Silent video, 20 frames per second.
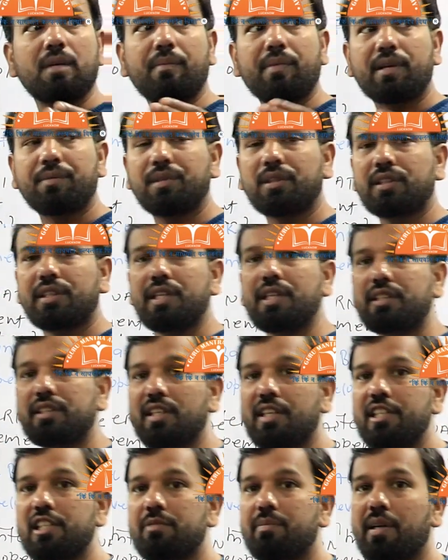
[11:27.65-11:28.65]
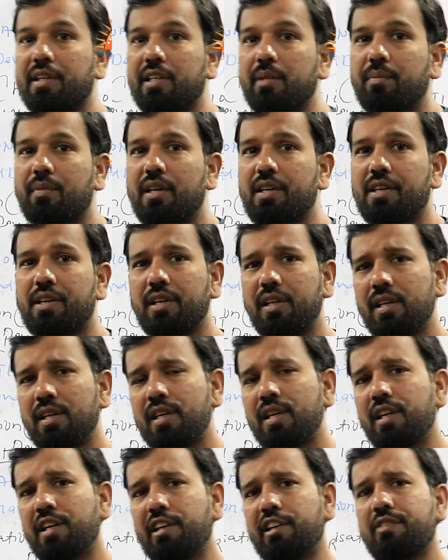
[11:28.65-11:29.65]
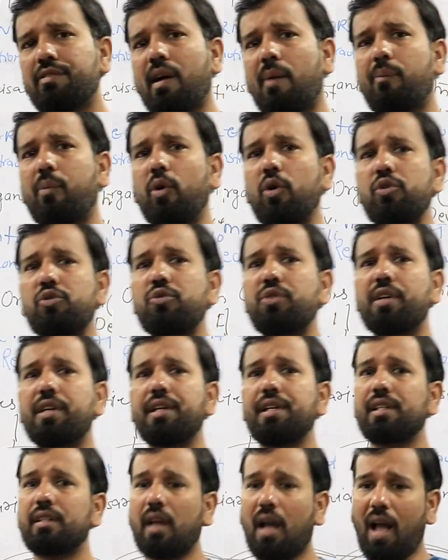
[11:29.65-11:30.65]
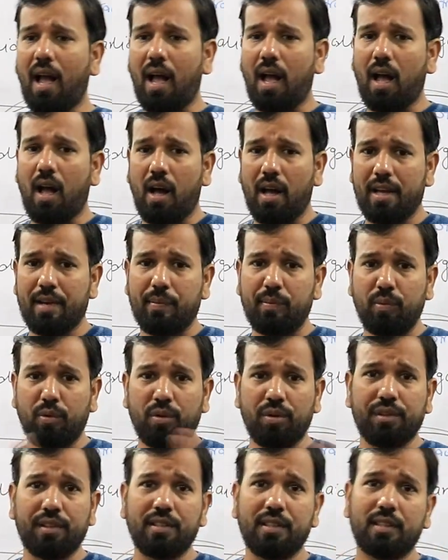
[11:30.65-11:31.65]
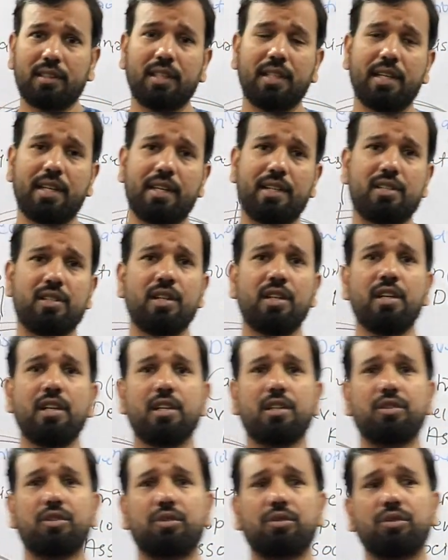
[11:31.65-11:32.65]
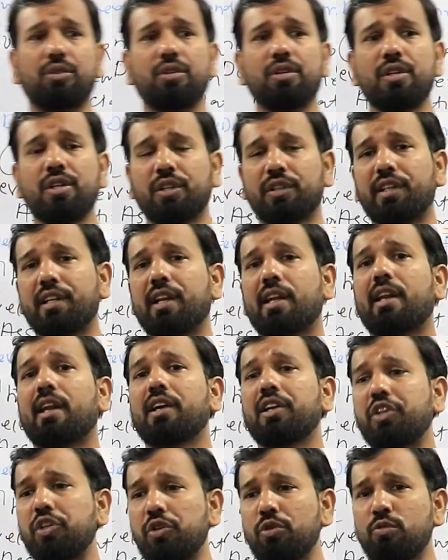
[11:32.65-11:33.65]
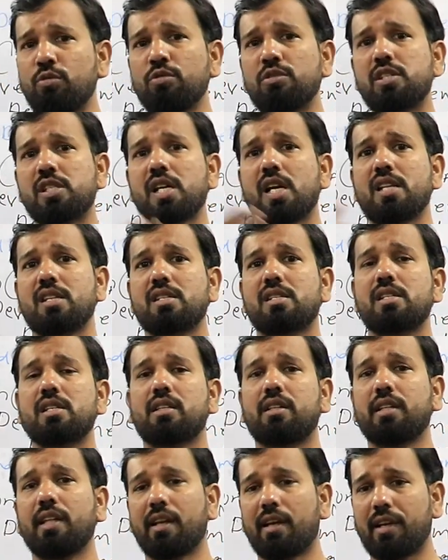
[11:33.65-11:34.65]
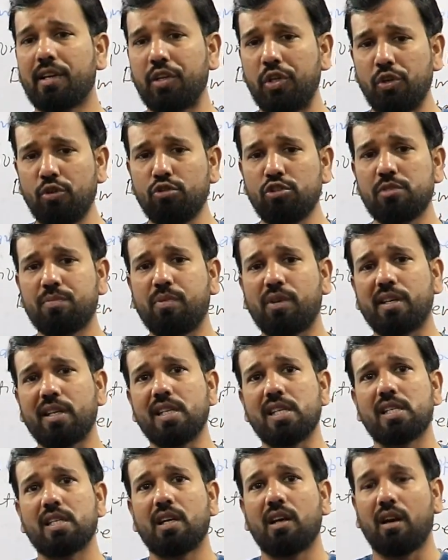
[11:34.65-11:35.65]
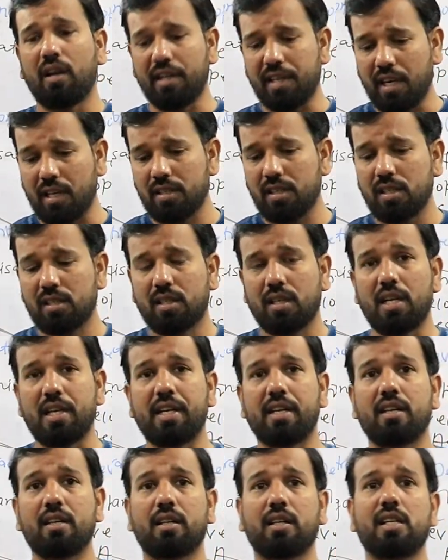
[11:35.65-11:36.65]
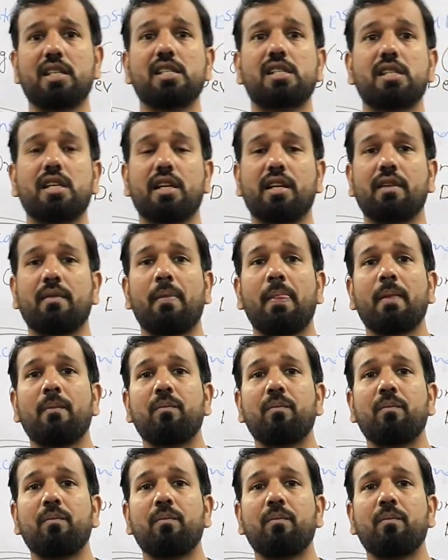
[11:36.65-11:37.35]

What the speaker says: number of the threats in a respective country, if opportunities are more than the threats, so there are huge chances, there are huge potential in other concerned